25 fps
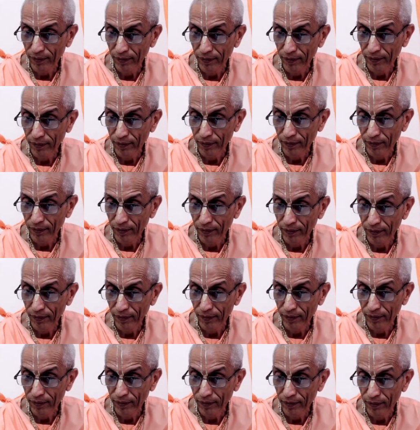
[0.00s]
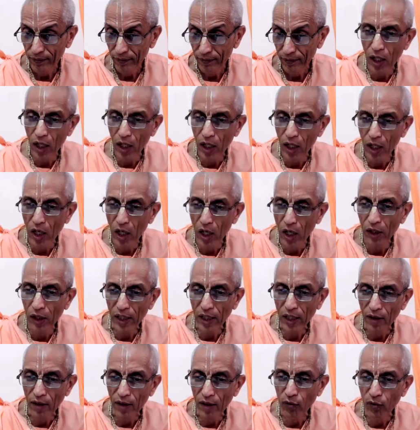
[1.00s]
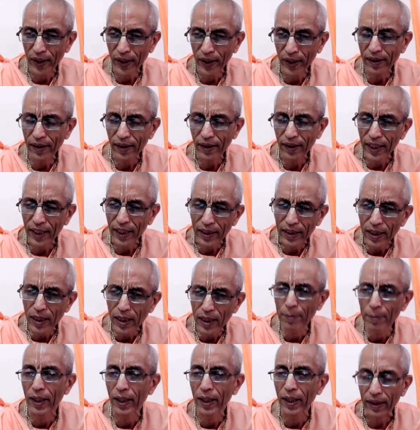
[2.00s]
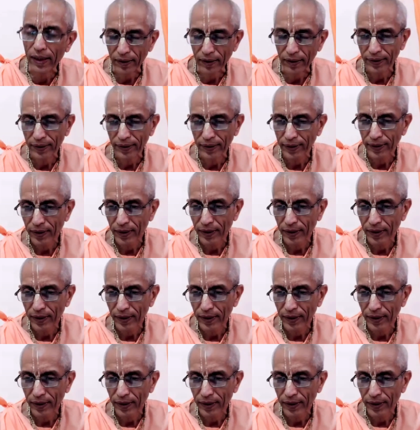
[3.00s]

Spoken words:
So we cannot offend anybody.